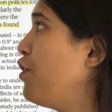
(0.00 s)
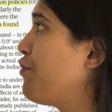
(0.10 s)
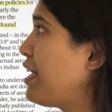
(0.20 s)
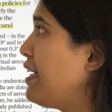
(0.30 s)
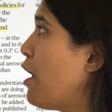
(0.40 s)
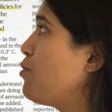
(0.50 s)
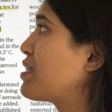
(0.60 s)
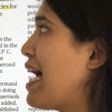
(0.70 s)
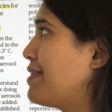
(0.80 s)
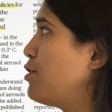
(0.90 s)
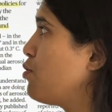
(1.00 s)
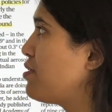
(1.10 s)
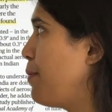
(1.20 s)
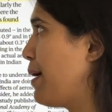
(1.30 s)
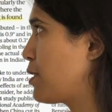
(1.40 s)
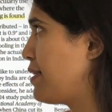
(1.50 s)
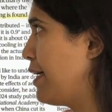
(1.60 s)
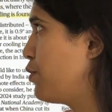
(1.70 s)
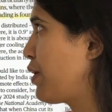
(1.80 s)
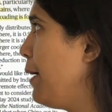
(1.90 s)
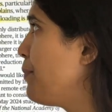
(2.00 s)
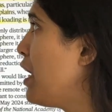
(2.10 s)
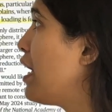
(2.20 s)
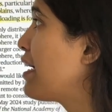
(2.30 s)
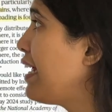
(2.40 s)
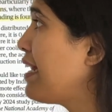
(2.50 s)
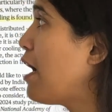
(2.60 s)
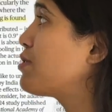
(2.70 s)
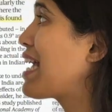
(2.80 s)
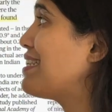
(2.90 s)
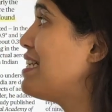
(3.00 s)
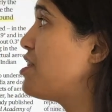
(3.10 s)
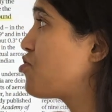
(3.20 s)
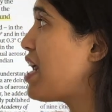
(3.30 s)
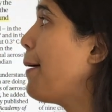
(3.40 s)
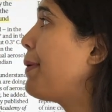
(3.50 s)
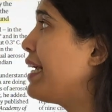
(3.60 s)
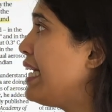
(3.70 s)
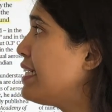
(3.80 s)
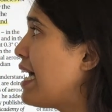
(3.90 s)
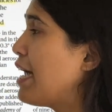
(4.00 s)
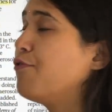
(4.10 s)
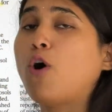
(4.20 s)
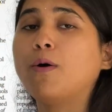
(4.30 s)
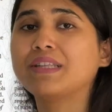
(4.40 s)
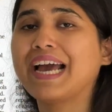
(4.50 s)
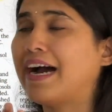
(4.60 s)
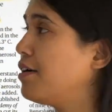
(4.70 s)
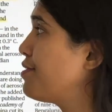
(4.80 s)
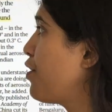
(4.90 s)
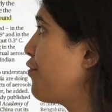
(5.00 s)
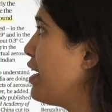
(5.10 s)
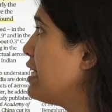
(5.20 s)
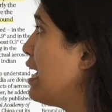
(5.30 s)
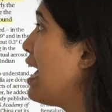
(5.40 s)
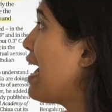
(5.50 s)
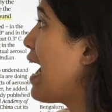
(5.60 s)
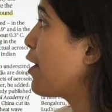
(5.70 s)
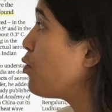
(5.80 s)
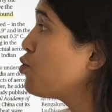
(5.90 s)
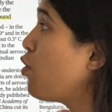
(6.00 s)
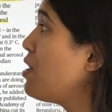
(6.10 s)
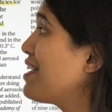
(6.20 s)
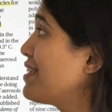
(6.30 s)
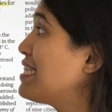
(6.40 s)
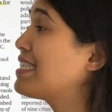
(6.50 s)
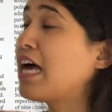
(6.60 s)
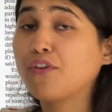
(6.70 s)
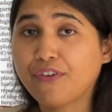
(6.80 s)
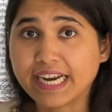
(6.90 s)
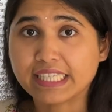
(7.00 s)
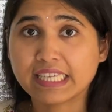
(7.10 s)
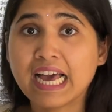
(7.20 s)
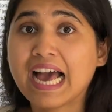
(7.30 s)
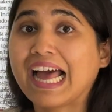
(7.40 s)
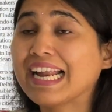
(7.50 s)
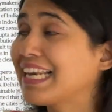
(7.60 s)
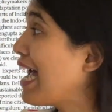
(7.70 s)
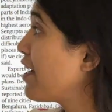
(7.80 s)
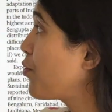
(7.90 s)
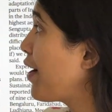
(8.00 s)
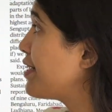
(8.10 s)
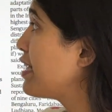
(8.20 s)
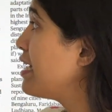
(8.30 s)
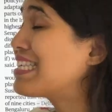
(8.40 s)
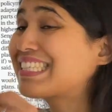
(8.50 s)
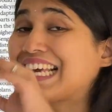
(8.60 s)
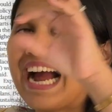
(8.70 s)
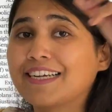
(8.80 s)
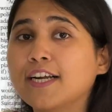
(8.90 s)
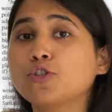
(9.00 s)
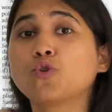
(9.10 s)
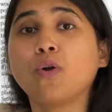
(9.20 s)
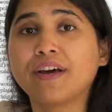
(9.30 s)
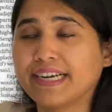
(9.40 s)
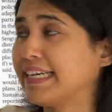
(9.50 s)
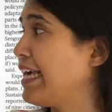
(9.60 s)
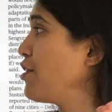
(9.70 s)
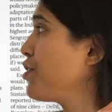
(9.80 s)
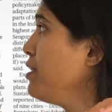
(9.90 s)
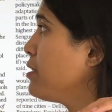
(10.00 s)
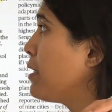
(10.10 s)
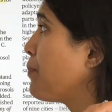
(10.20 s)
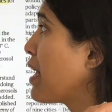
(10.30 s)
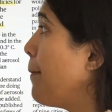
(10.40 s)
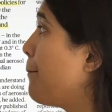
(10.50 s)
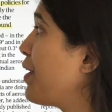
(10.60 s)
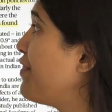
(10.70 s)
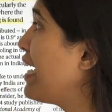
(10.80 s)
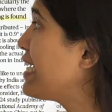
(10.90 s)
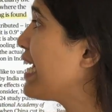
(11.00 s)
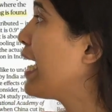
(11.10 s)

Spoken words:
of greenhouse gases to some extent. Okay, greenhouse gases trap heat and warm the Earth's surface. Aerosols such as sulfates and nitrates scatter solar radiations, preventing